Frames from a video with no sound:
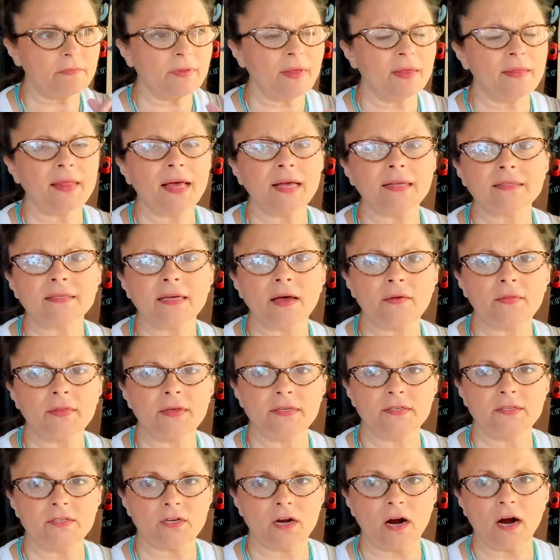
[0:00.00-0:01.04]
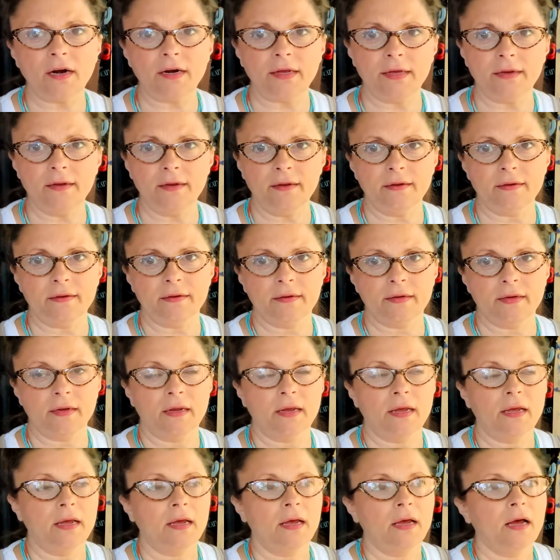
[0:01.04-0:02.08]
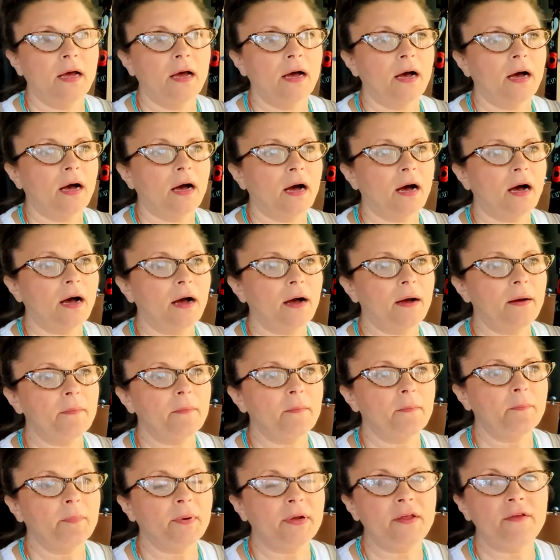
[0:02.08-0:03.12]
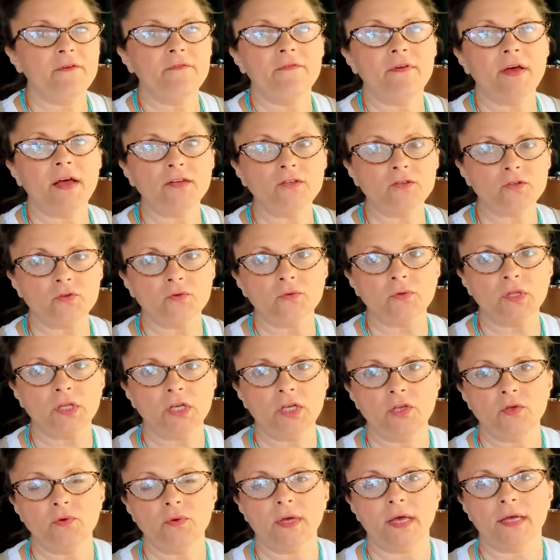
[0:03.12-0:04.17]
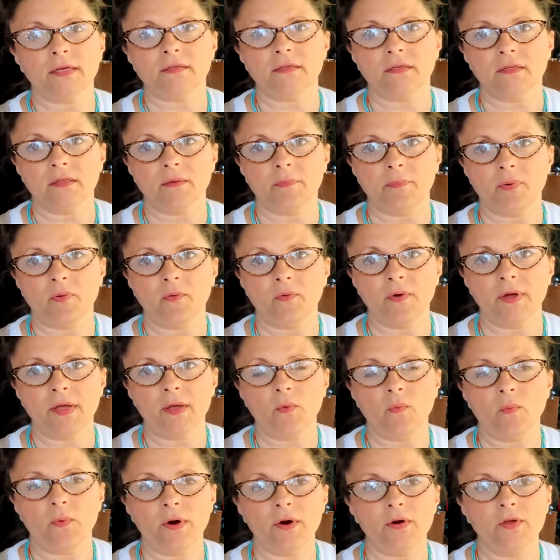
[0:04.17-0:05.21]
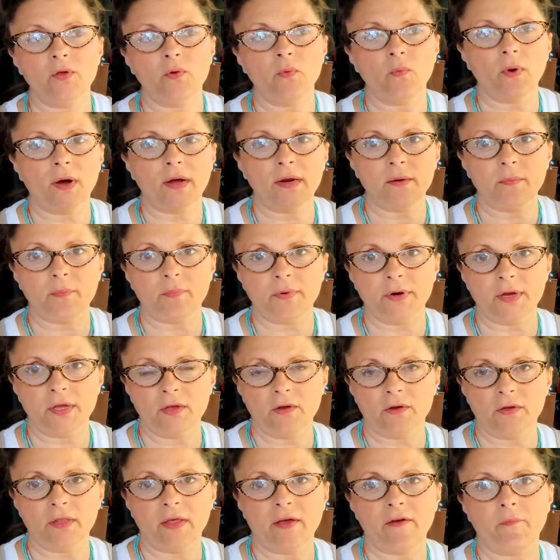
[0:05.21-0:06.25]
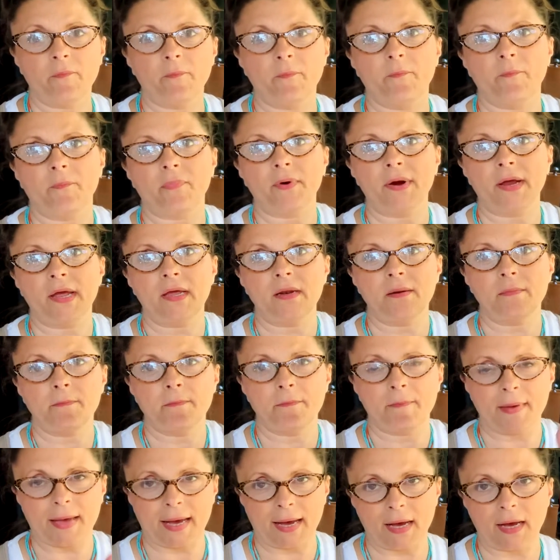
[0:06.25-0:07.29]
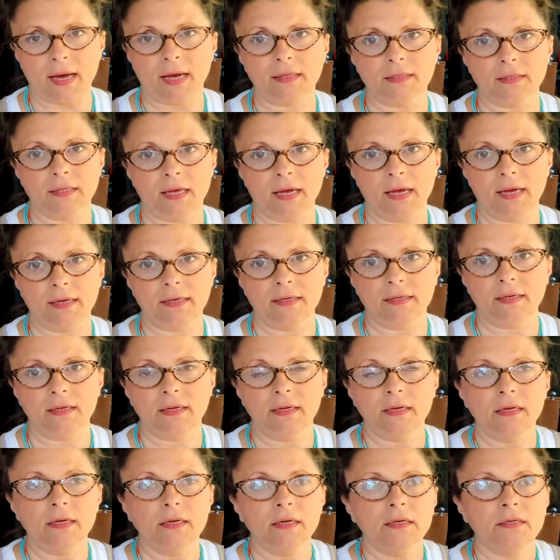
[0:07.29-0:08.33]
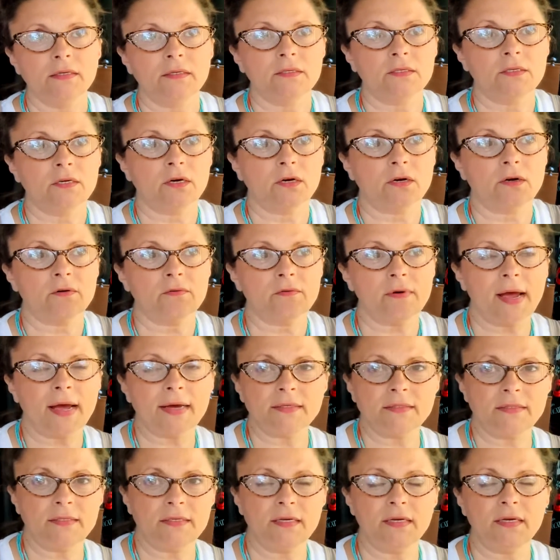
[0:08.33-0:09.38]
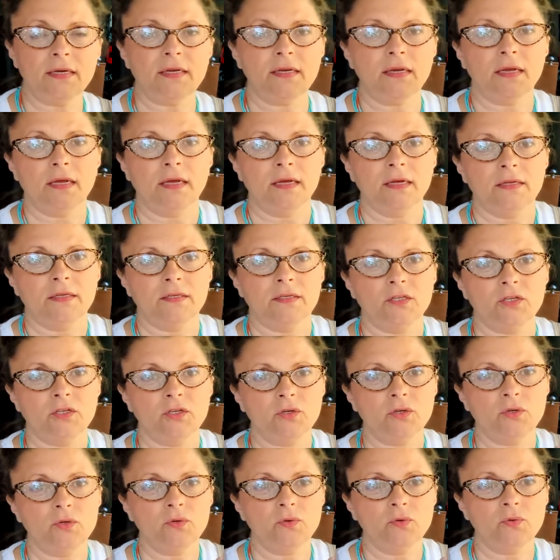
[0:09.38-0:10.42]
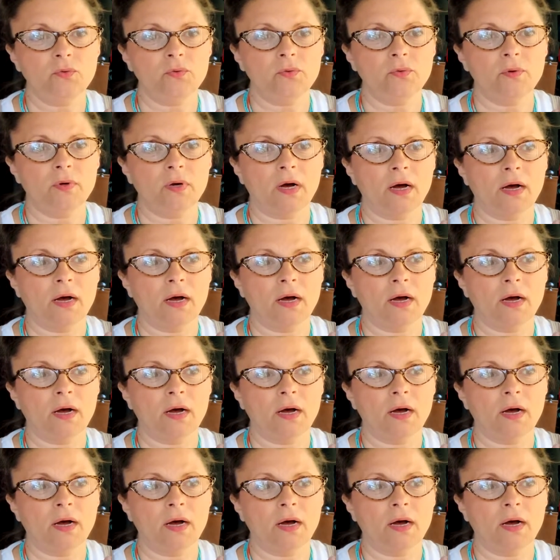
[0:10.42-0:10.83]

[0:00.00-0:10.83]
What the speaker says: that's how they started, but eventually you get to the point where you want to bring your left brain back online, to correct it, to